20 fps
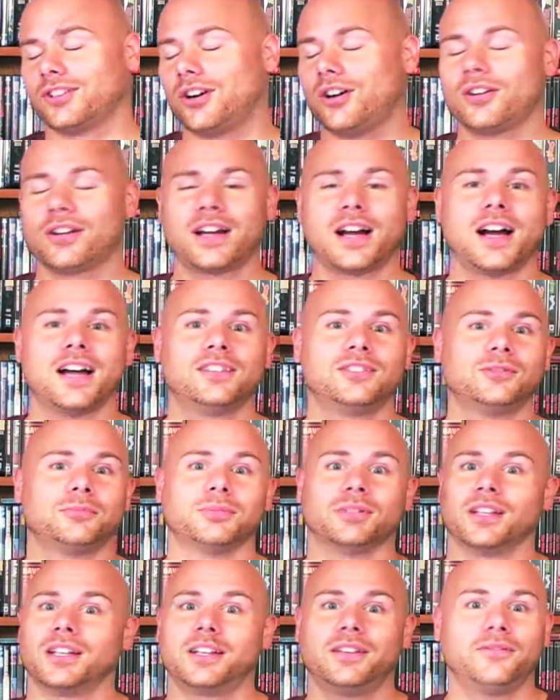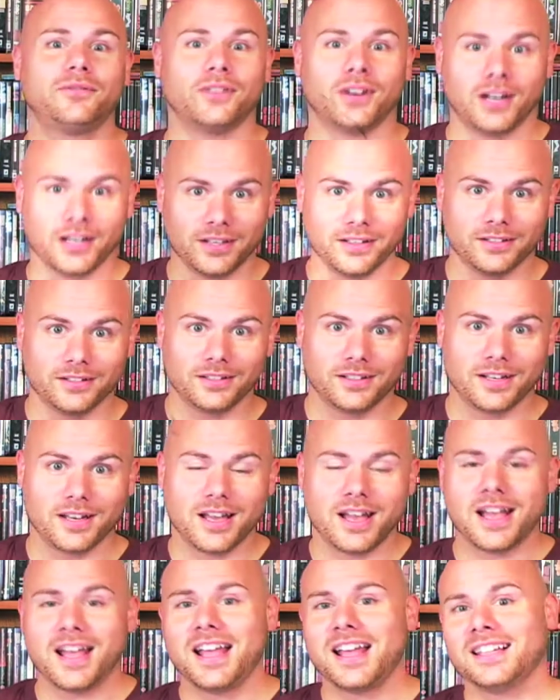all kinds of bloody fun.
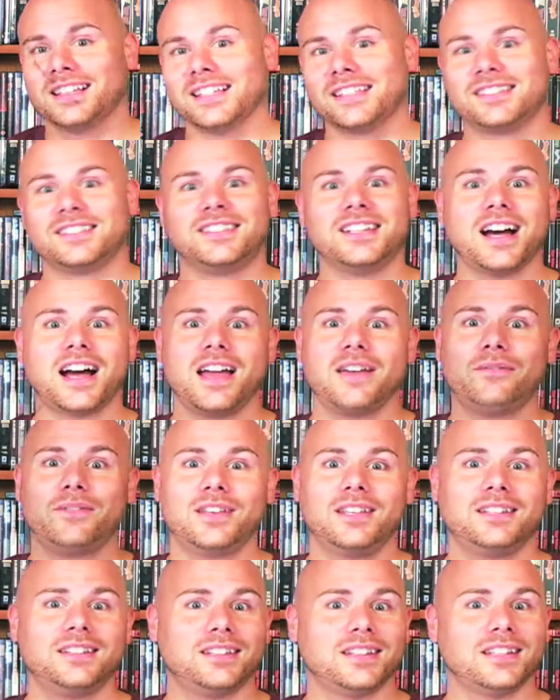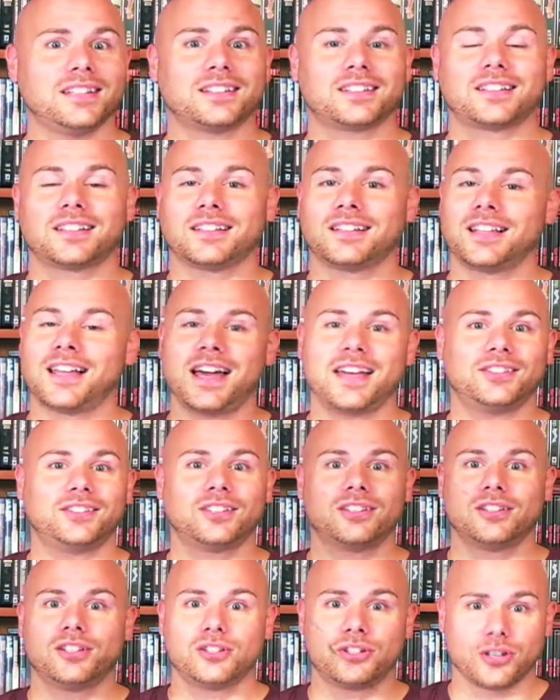Let's dive into this
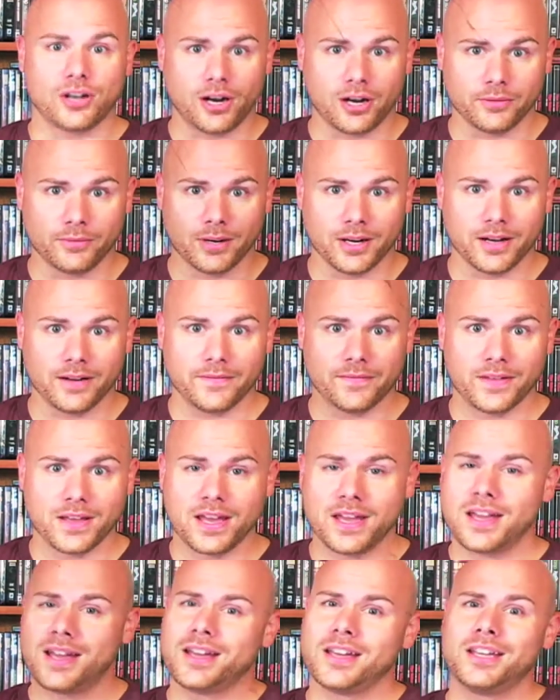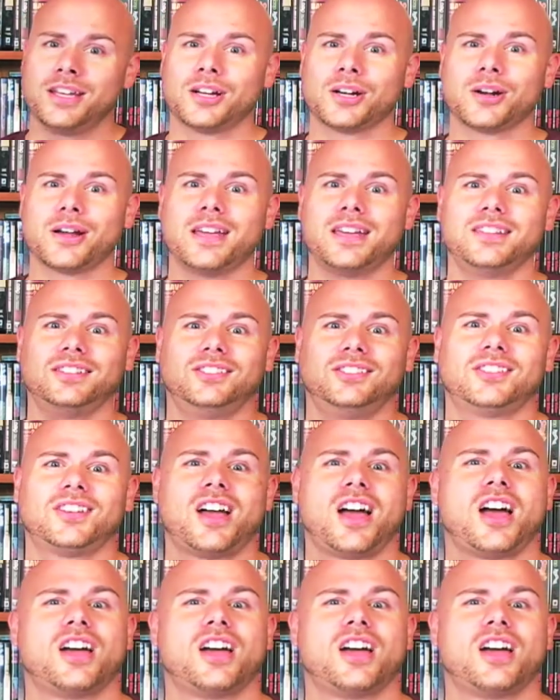classic of the genre. Here is